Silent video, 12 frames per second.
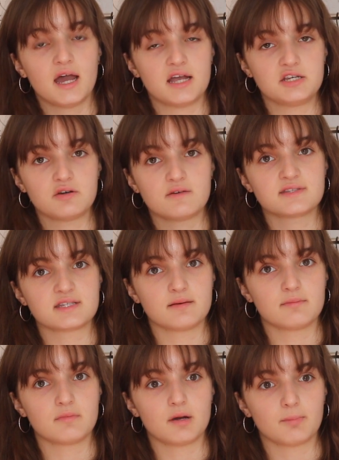I do have
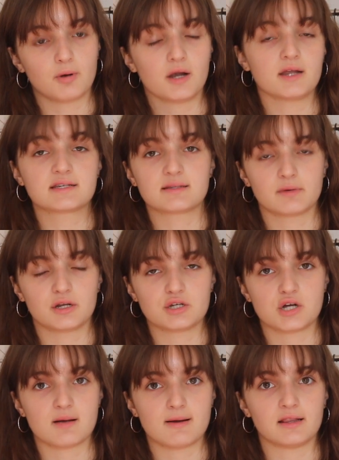some products I'm going
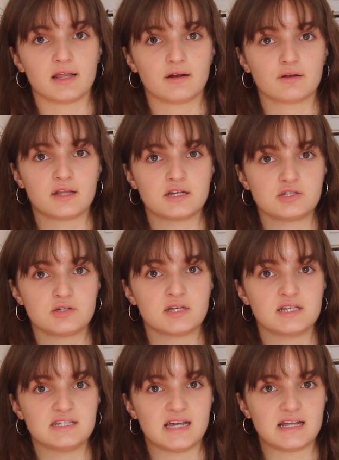to talk about later that do
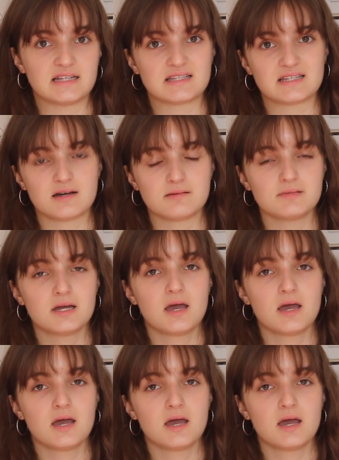contain some,